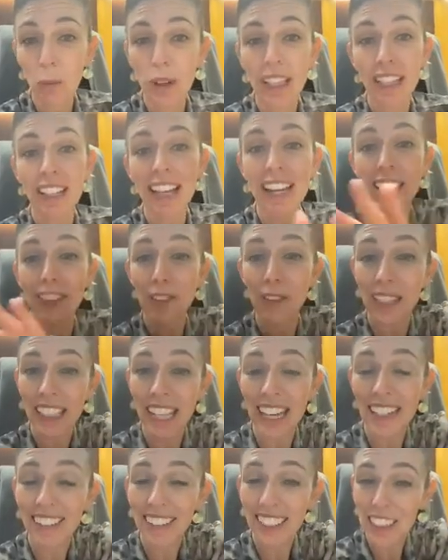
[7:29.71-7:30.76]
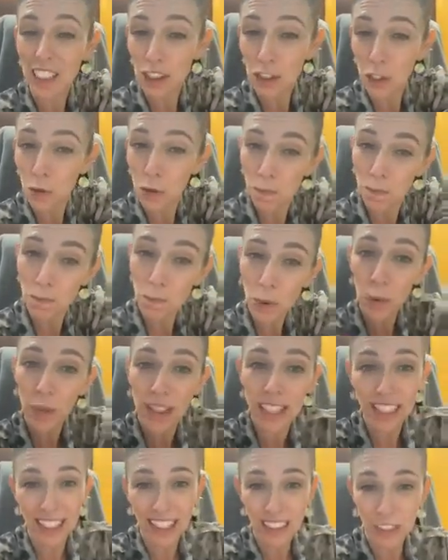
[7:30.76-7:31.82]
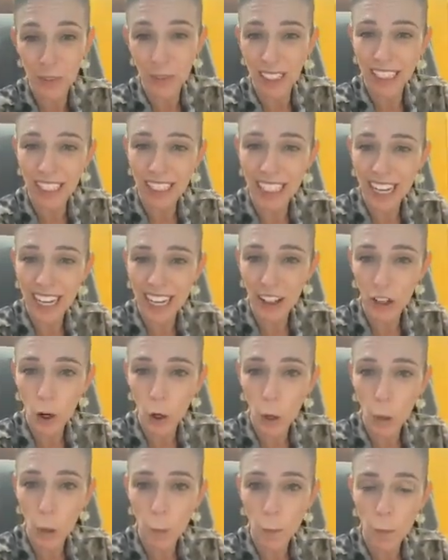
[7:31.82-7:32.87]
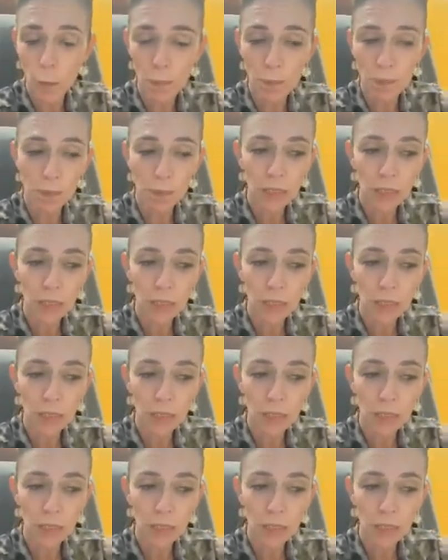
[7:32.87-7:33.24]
whether they're doing that in school or whether they're doing it at home.